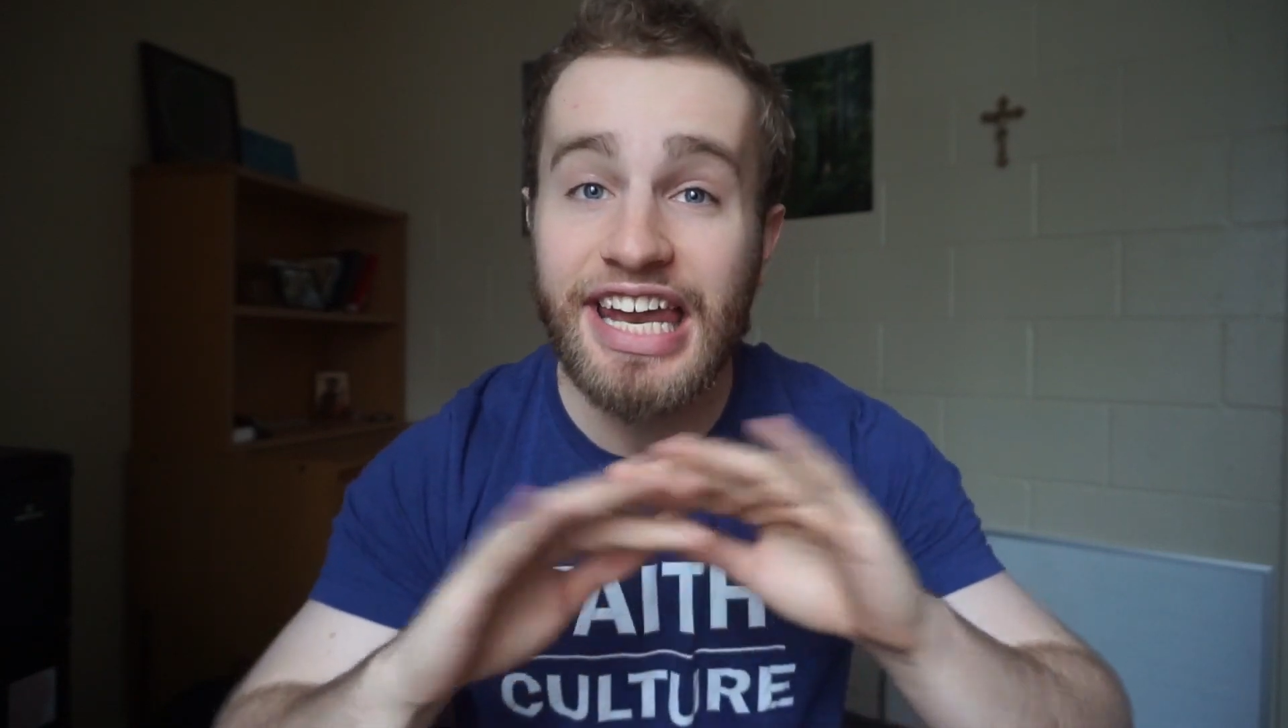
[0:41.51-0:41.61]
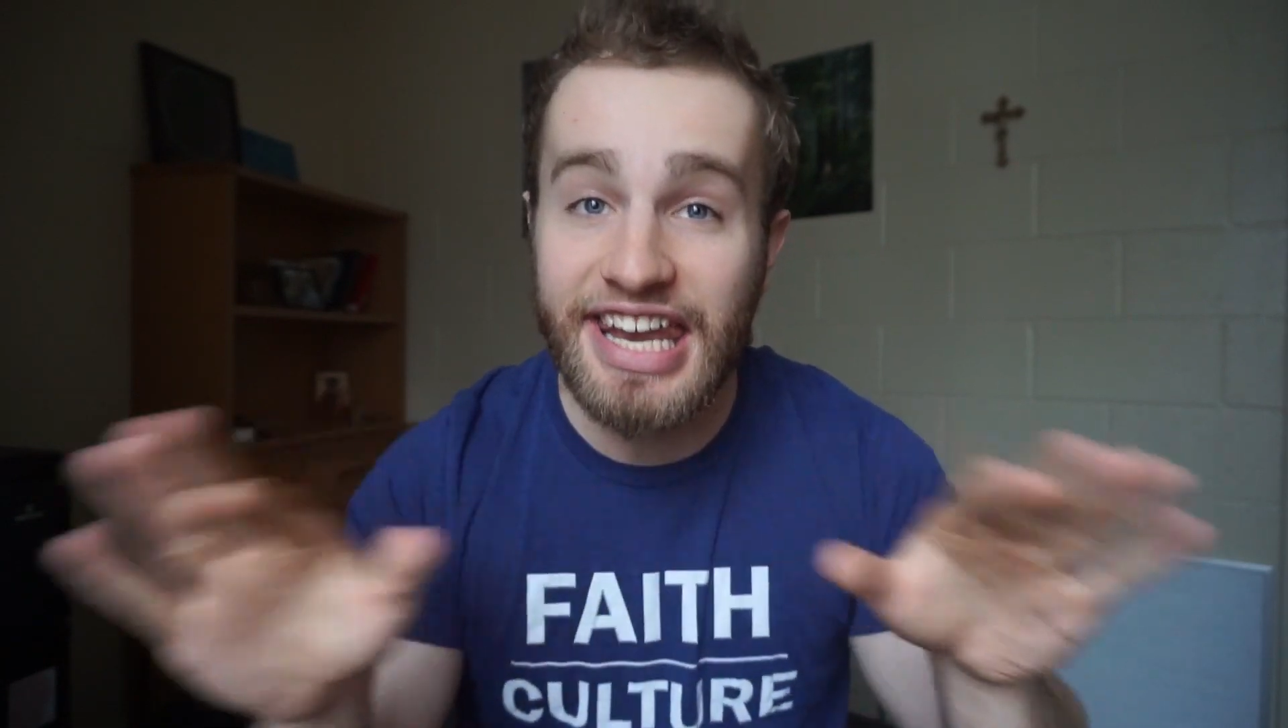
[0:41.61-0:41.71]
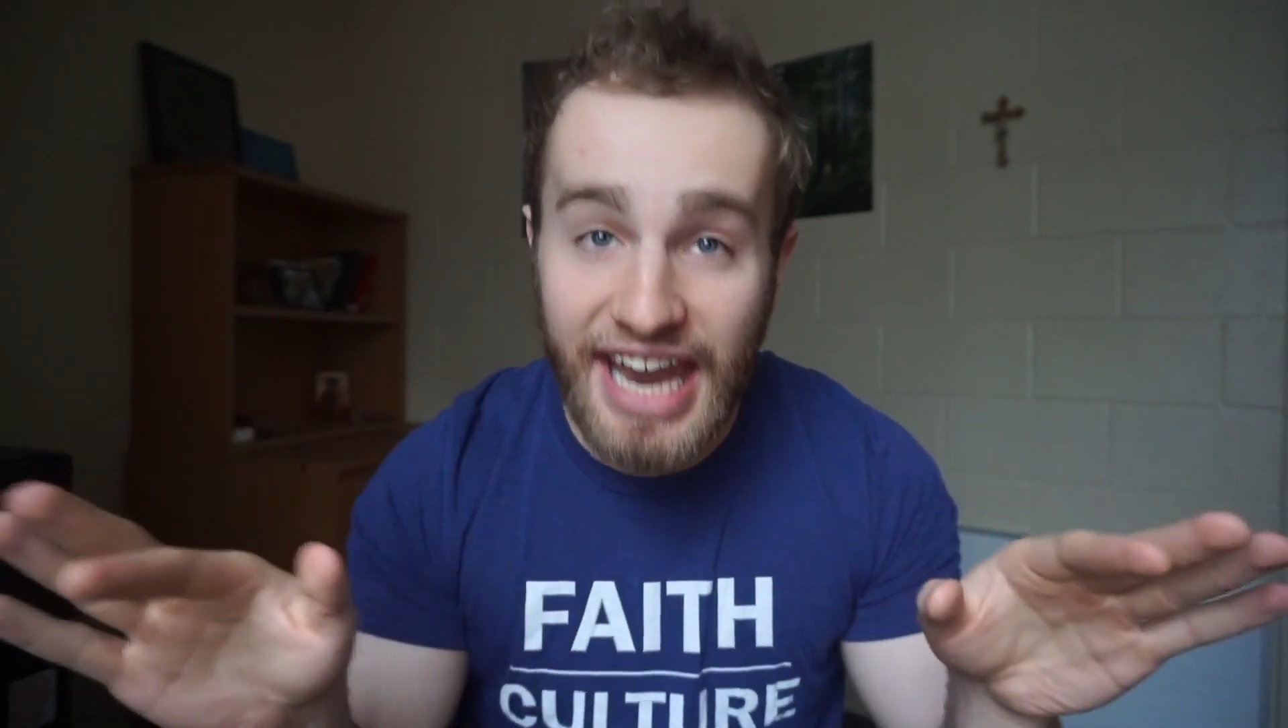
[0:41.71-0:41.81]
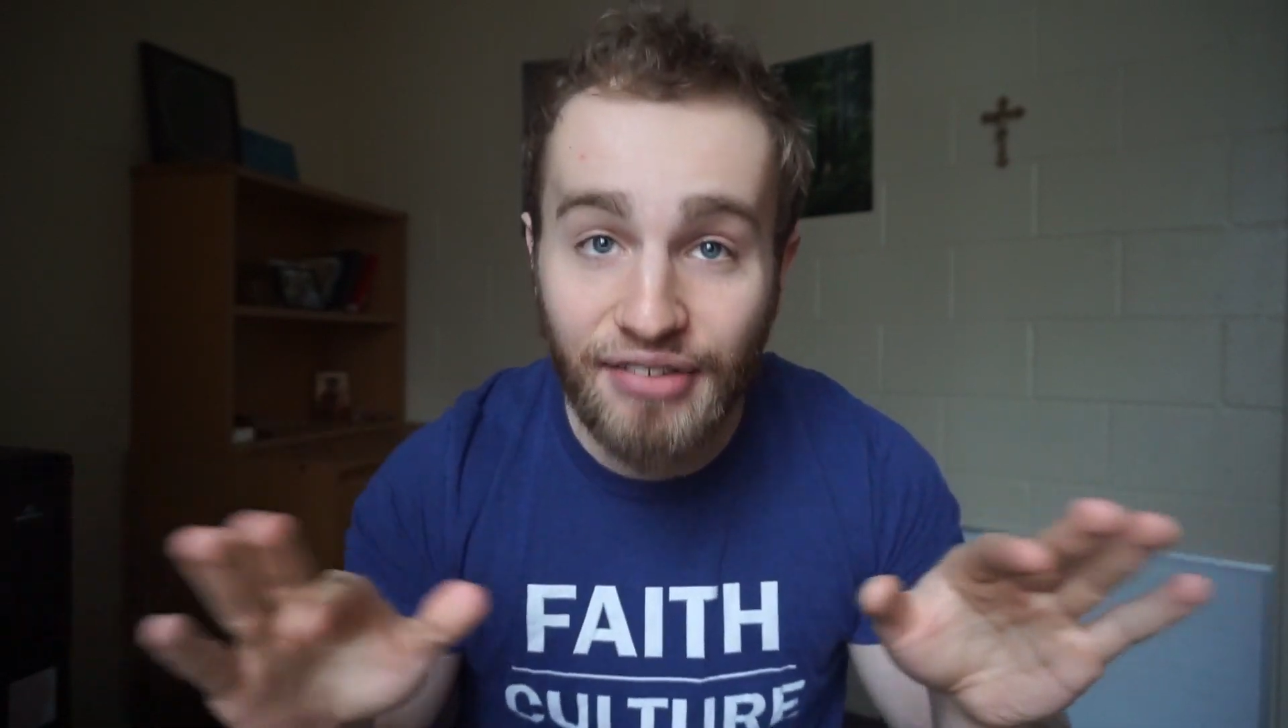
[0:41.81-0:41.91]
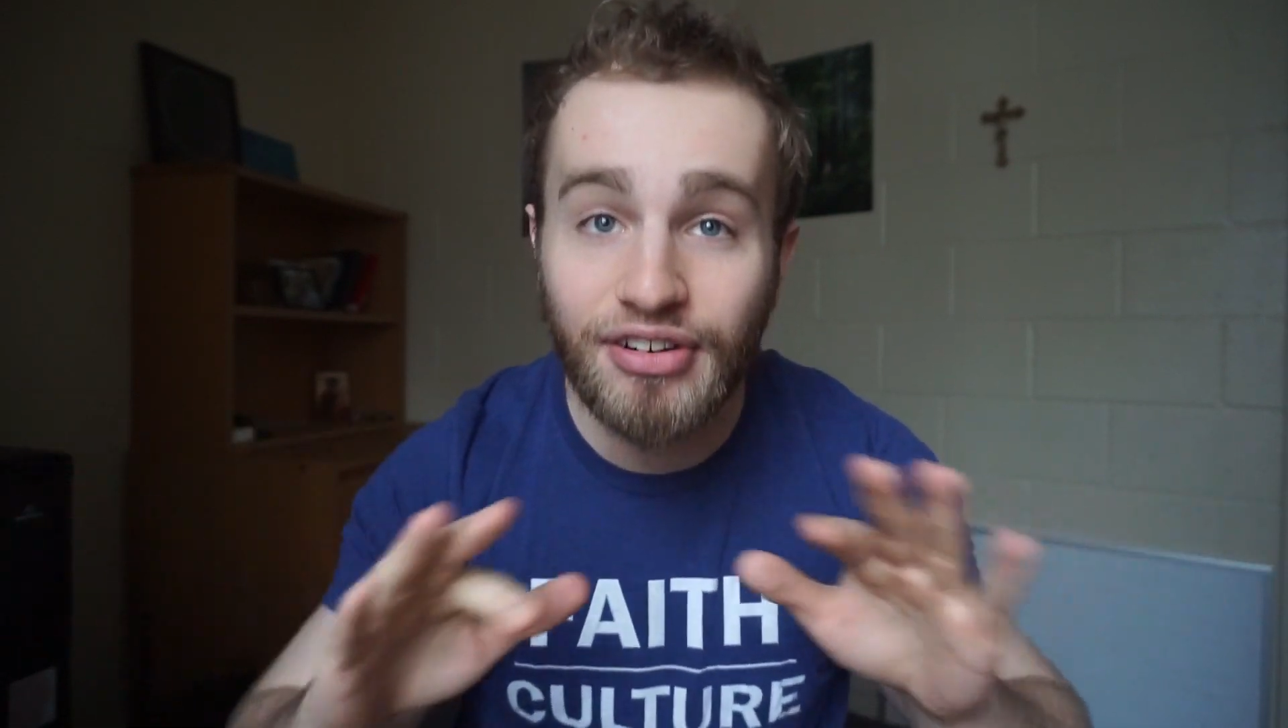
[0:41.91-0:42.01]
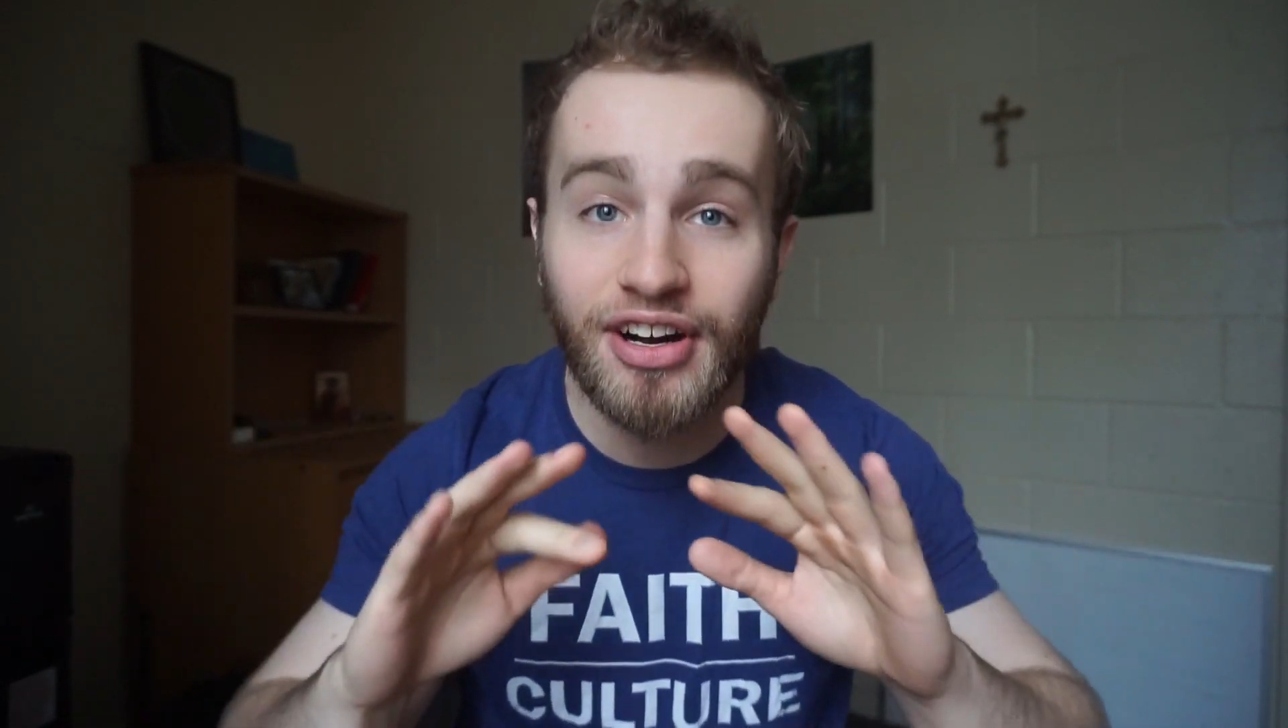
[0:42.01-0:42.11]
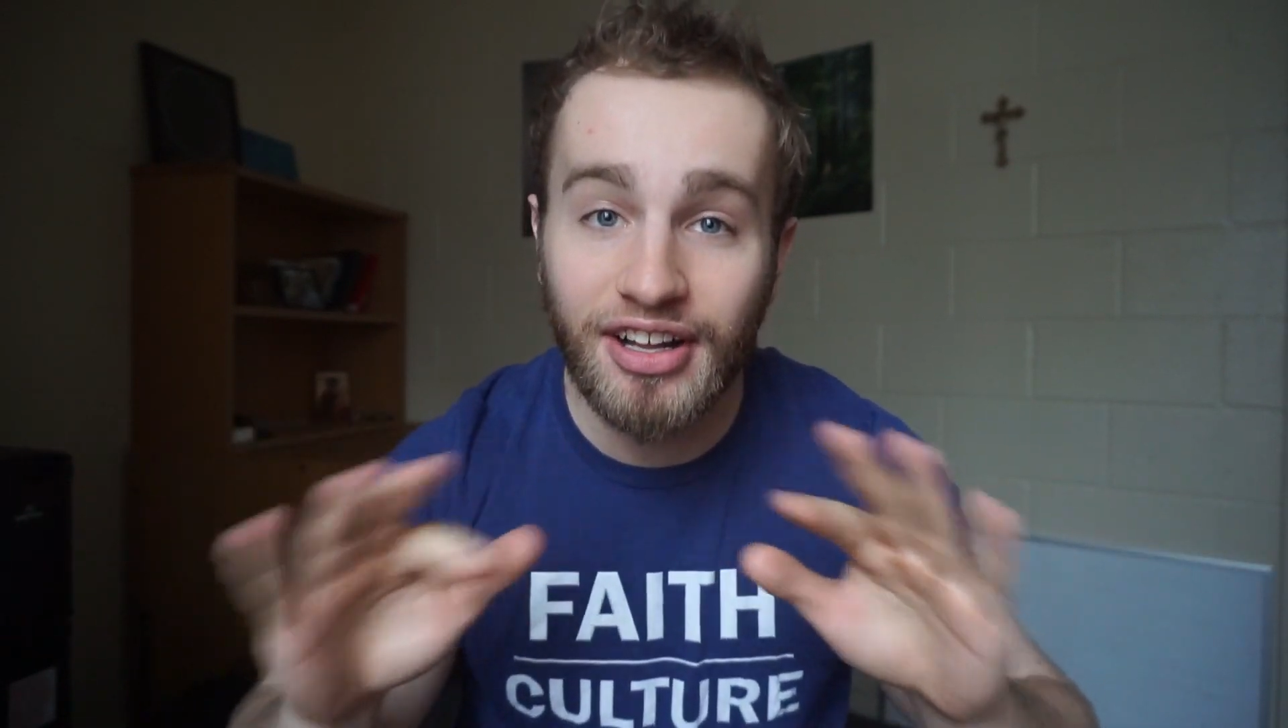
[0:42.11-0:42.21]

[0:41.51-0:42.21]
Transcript: never